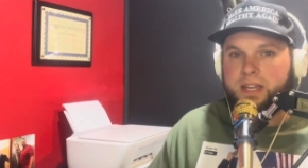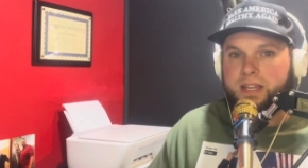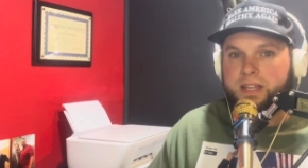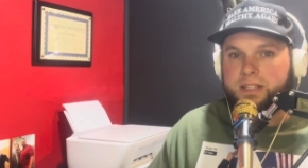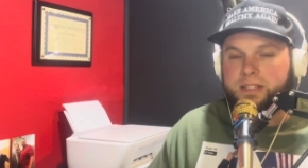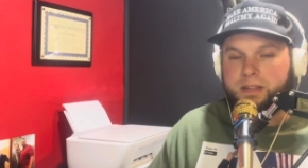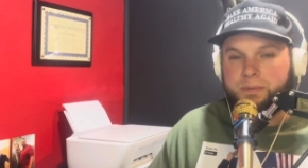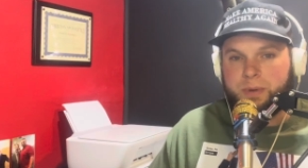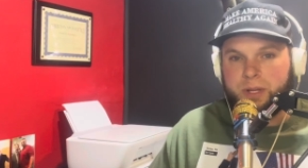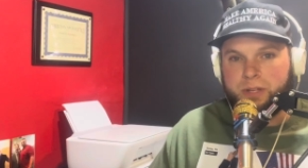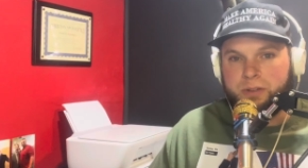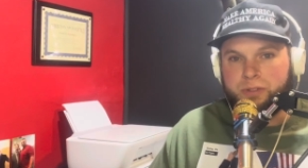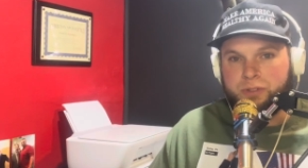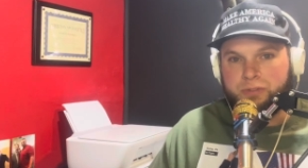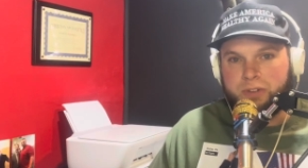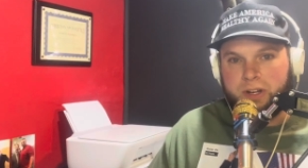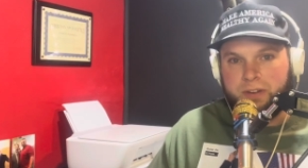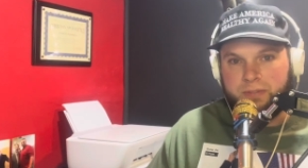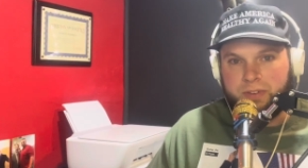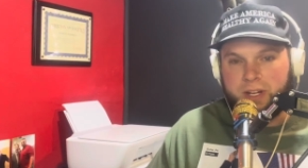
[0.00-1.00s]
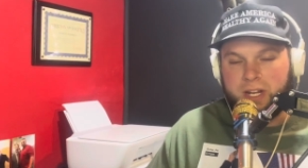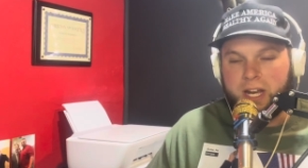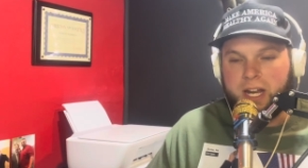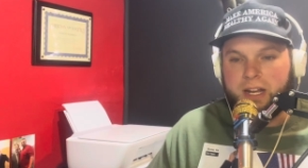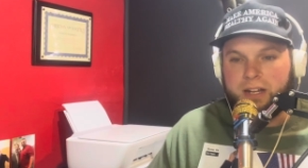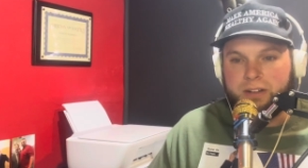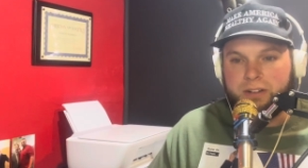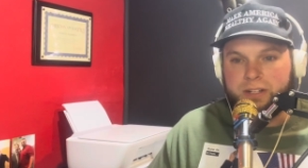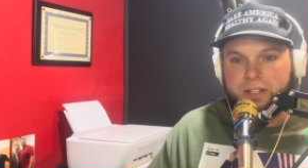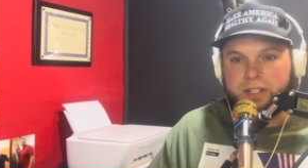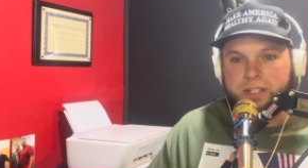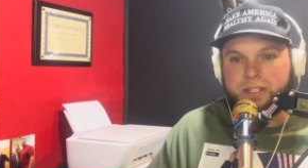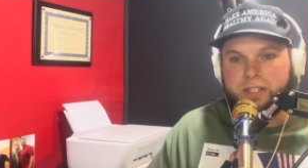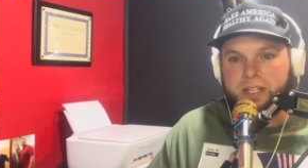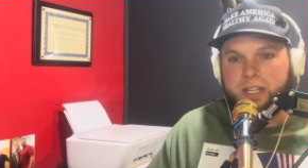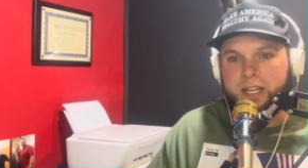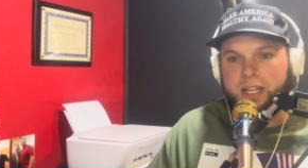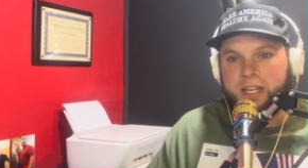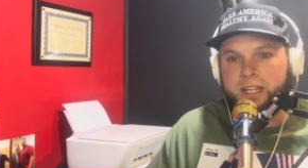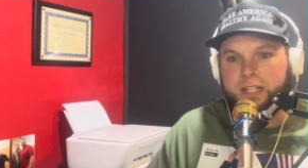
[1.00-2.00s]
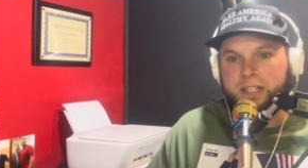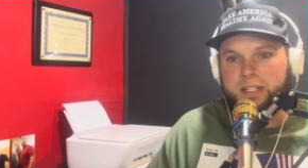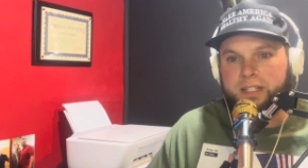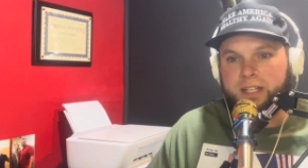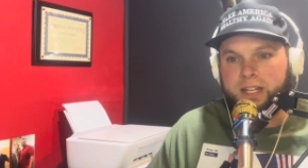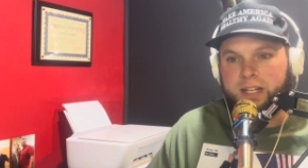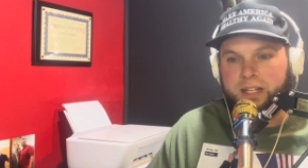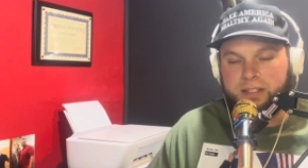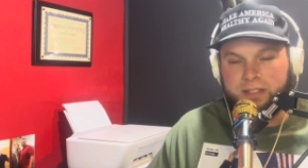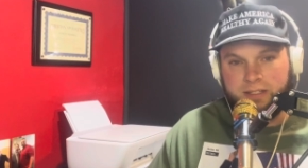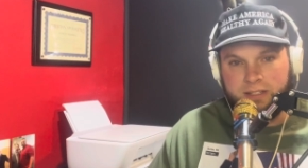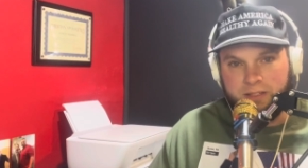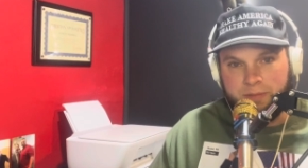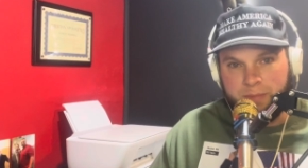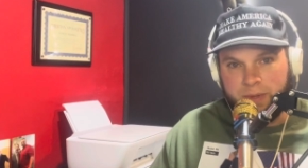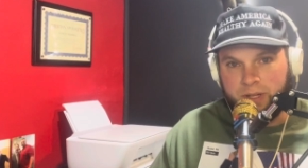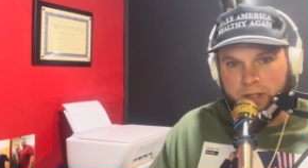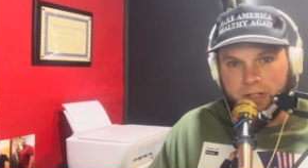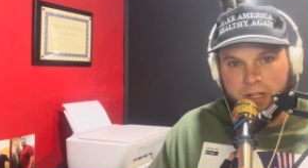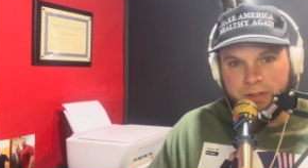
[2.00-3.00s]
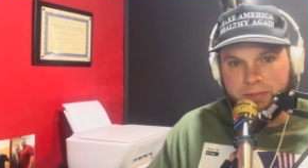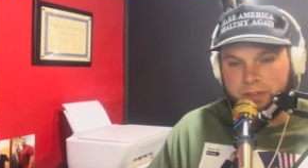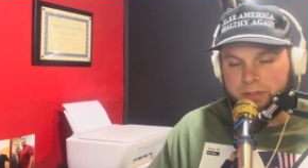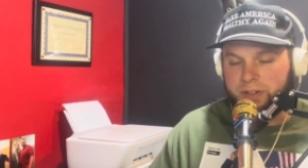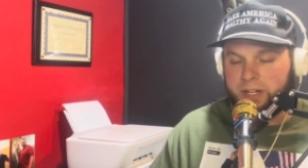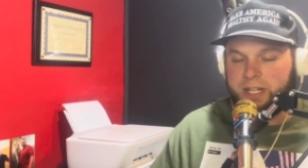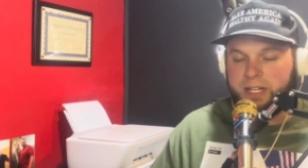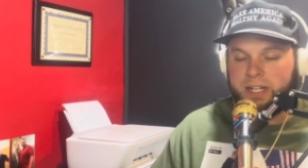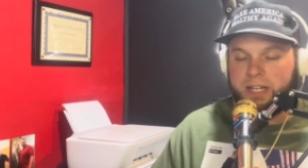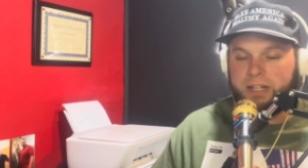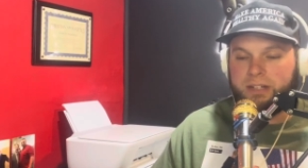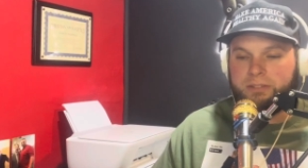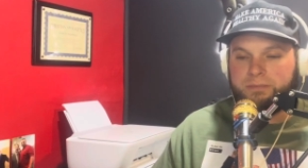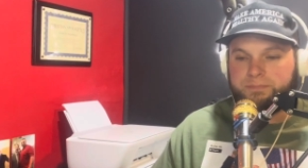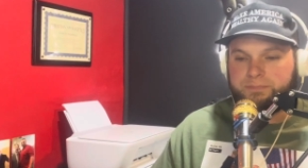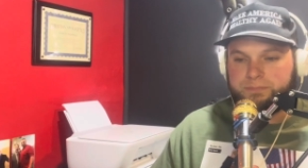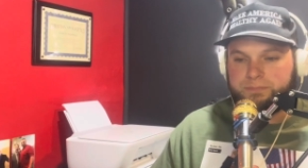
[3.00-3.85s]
Somebody who's running for Congress and and is in the middle of it right now.